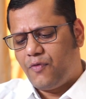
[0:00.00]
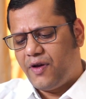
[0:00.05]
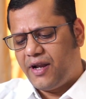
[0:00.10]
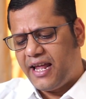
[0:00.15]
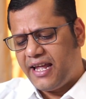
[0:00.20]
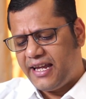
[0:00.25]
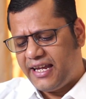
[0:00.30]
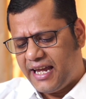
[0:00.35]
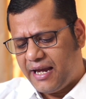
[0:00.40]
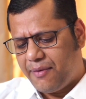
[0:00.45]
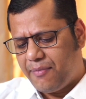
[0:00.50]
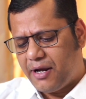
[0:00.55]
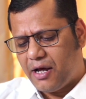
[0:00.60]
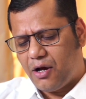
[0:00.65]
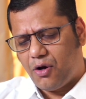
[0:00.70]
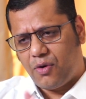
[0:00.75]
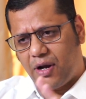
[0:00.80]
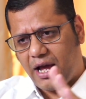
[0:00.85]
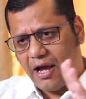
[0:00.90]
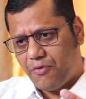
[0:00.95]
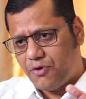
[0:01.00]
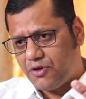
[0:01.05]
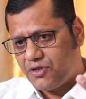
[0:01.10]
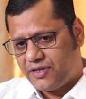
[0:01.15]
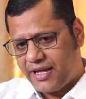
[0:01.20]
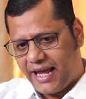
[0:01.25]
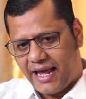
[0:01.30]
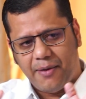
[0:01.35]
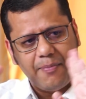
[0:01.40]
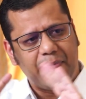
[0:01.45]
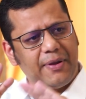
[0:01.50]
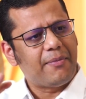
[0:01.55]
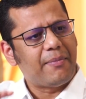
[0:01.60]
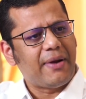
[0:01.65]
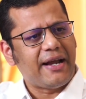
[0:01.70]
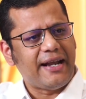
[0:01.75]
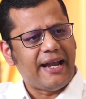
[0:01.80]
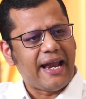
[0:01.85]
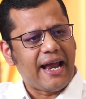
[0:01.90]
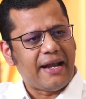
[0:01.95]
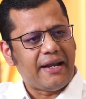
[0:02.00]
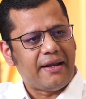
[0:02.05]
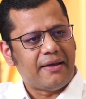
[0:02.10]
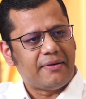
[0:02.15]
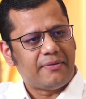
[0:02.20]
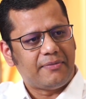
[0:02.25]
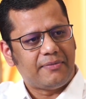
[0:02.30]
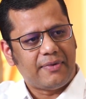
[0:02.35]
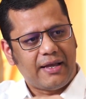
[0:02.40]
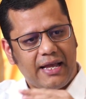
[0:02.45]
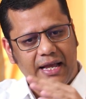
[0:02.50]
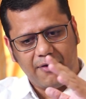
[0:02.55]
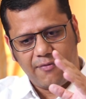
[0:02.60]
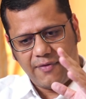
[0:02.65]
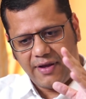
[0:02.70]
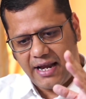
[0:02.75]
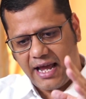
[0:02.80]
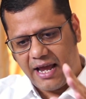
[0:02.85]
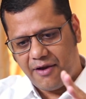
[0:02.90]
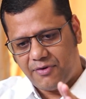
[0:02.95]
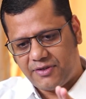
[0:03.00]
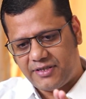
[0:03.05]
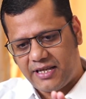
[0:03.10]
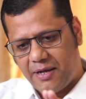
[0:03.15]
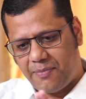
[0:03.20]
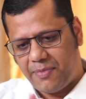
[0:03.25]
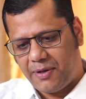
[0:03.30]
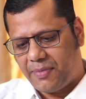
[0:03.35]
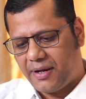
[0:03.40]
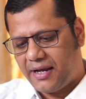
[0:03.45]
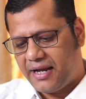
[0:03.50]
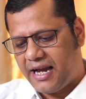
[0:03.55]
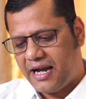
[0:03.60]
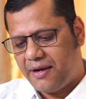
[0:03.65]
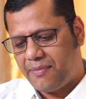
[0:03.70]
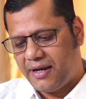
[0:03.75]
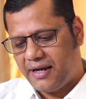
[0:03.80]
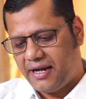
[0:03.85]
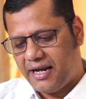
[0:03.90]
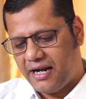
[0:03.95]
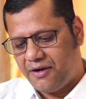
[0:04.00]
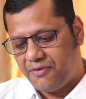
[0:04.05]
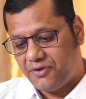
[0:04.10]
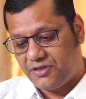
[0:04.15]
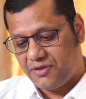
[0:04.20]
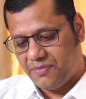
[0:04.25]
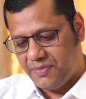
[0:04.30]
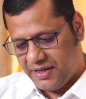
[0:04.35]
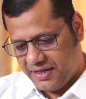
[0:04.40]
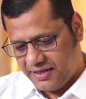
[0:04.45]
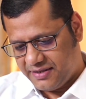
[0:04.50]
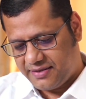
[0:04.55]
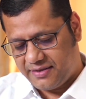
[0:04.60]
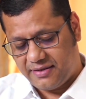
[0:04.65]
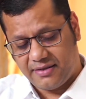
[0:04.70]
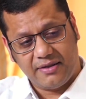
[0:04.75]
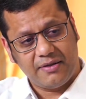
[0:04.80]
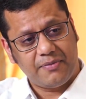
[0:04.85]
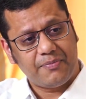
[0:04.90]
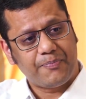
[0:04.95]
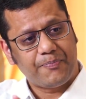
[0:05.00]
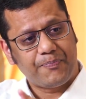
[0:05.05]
When I came down, I was helping my dad, and when I was helping my dad was a minister,